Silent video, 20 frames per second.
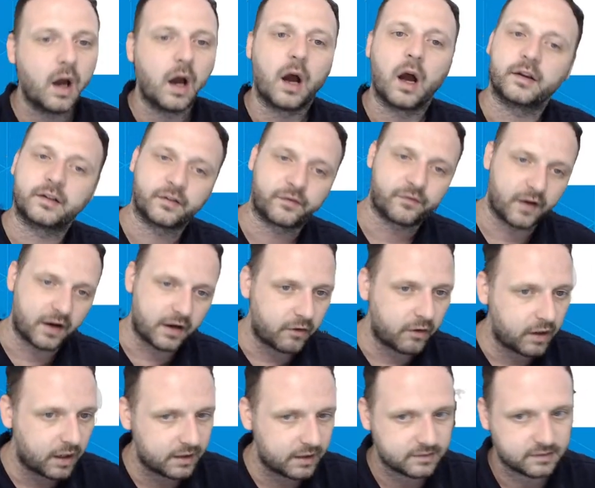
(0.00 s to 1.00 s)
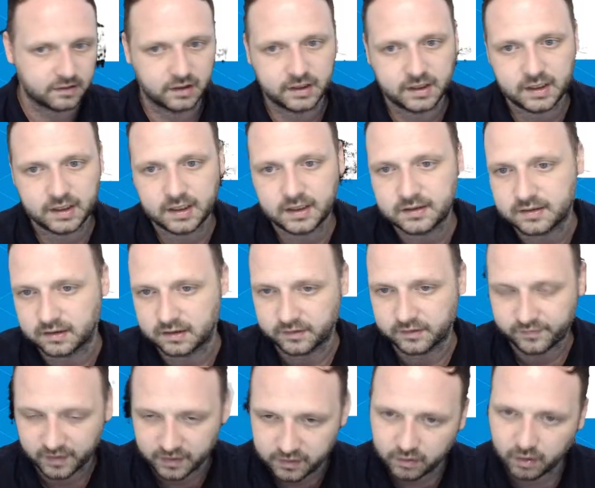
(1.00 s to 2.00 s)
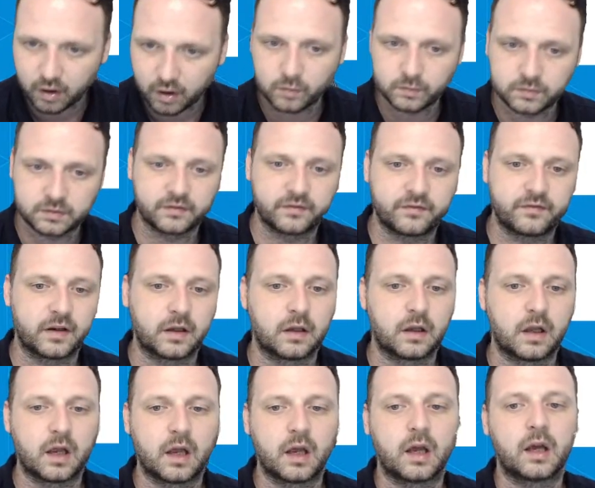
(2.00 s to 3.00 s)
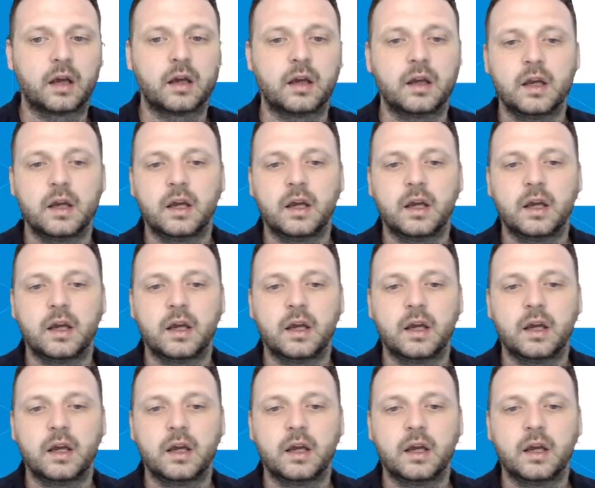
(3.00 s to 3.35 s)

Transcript: a defender against Leeds, a defender at home to Villa,